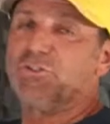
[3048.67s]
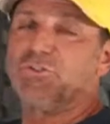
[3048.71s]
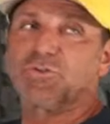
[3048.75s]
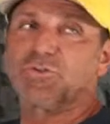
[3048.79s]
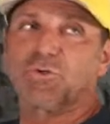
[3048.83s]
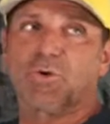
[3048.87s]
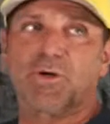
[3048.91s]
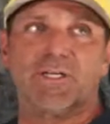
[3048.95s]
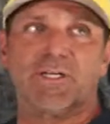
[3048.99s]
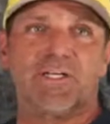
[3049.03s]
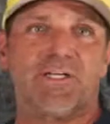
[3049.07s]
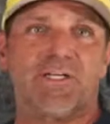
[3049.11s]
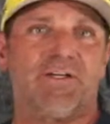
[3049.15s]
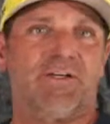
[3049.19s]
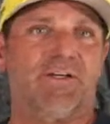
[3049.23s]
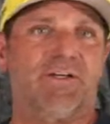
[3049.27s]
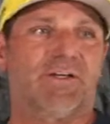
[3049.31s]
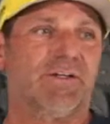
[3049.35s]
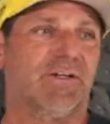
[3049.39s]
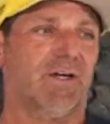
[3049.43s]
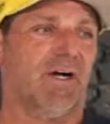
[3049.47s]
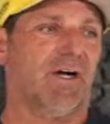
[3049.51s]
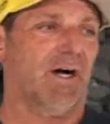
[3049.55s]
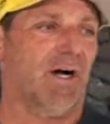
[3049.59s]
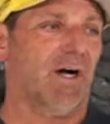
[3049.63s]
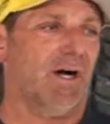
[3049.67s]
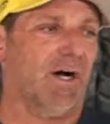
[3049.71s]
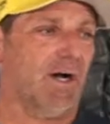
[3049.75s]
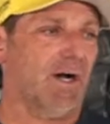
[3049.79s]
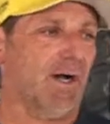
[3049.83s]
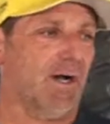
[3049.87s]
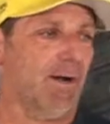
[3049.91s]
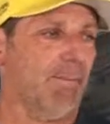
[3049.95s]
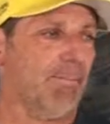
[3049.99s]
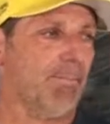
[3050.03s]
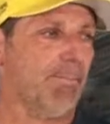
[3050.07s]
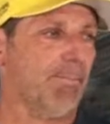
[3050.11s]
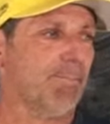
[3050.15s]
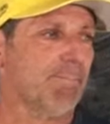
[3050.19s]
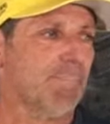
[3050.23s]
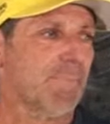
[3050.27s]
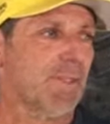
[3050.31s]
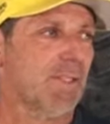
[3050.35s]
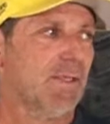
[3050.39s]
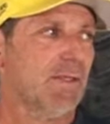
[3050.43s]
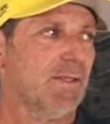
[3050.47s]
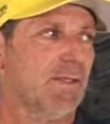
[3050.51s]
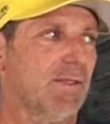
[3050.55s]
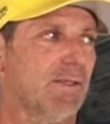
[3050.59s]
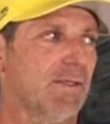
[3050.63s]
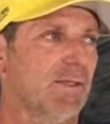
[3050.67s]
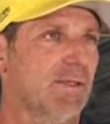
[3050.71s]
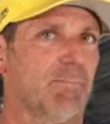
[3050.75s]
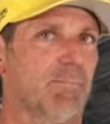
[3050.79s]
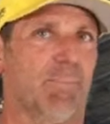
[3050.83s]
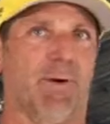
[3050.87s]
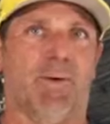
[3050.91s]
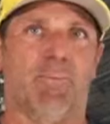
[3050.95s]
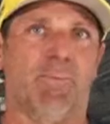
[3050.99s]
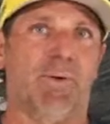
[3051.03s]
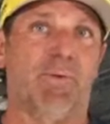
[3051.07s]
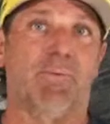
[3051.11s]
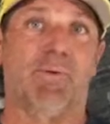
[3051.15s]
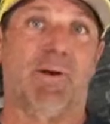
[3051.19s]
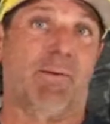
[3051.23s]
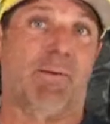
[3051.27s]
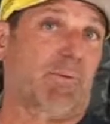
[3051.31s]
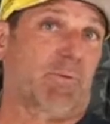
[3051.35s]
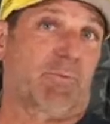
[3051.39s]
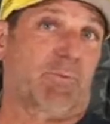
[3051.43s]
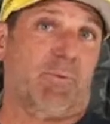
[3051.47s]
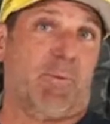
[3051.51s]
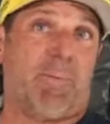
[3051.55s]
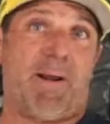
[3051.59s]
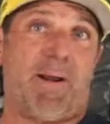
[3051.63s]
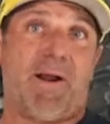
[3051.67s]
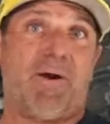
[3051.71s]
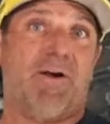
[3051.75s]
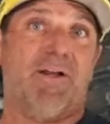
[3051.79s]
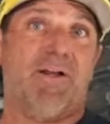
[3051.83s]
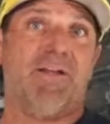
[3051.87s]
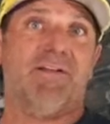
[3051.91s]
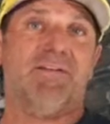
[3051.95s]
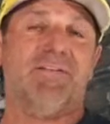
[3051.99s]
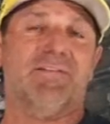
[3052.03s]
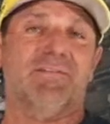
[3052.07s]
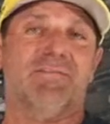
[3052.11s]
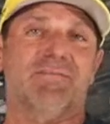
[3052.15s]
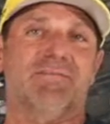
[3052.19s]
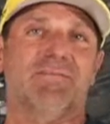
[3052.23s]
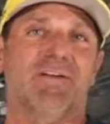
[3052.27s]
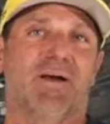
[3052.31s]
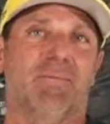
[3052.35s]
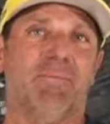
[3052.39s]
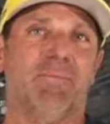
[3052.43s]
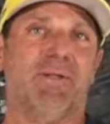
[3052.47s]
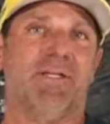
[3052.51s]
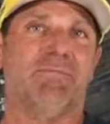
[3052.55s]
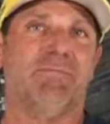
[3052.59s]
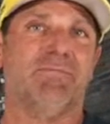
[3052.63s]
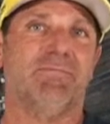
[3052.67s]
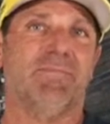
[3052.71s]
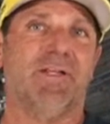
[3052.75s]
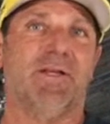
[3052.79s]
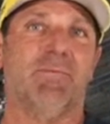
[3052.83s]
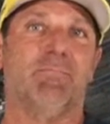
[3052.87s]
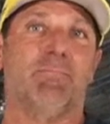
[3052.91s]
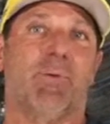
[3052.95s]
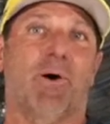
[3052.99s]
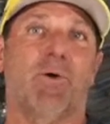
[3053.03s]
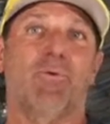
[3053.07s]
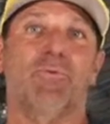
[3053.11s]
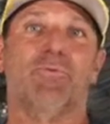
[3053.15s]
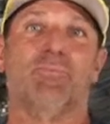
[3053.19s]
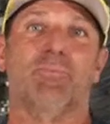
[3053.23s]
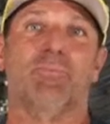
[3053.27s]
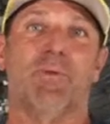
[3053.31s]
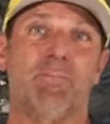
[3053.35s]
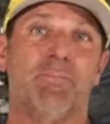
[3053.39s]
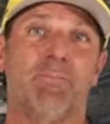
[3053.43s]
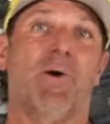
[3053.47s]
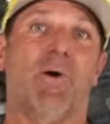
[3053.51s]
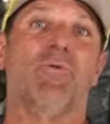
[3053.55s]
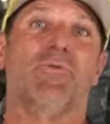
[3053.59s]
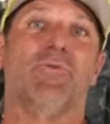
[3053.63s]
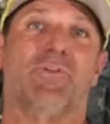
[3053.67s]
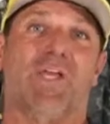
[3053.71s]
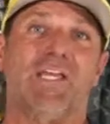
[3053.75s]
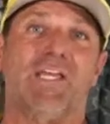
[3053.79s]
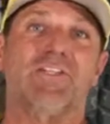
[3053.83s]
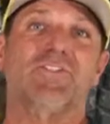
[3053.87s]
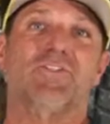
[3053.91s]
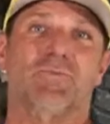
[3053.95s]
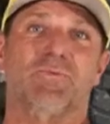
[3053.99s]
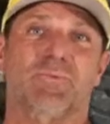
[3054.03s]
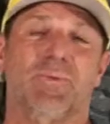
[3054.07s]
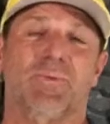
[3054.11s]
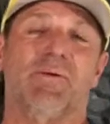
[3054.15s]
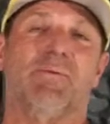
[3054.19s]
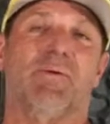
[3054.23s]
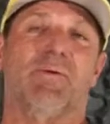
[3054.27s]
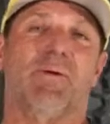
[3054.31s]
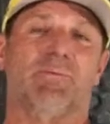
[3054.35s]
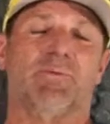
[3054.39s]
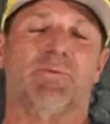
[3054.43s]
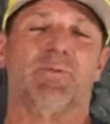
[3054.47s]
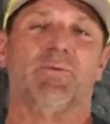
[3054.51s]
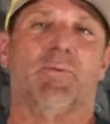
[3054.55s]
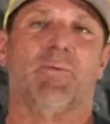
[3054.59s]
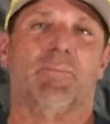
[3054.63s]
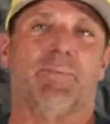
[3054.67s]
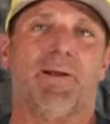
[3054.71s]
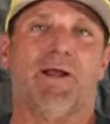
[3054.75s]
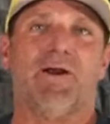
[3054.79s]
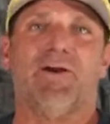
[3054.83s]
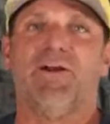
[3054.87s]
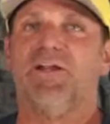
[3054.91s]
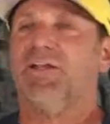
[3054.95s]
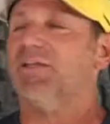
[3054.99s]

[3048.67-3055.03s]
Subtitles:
U-joint here, but we were able to repair it. I mean, mm-hmm. in both cases, we were able to repair